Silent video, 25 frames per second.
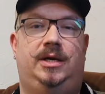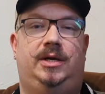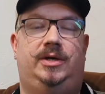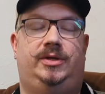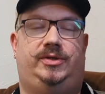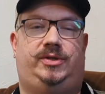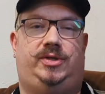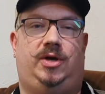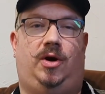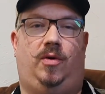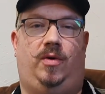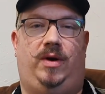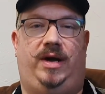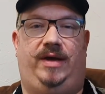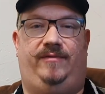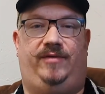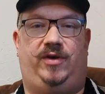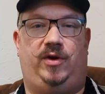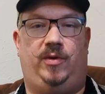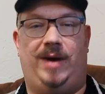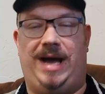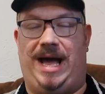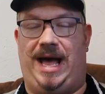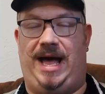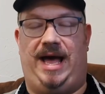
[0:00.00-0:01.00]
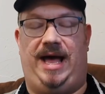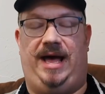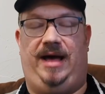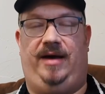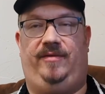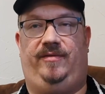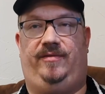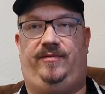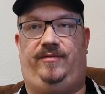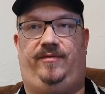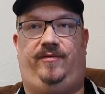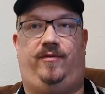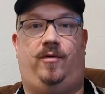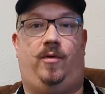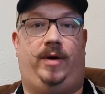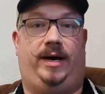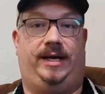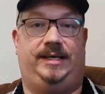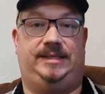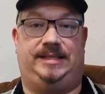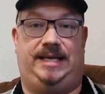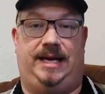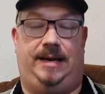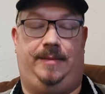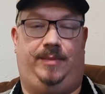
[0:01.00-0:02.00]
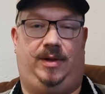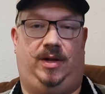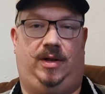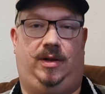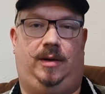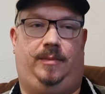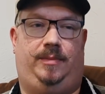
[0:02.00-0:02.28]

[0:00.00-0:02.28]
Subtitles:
So if you have, for example,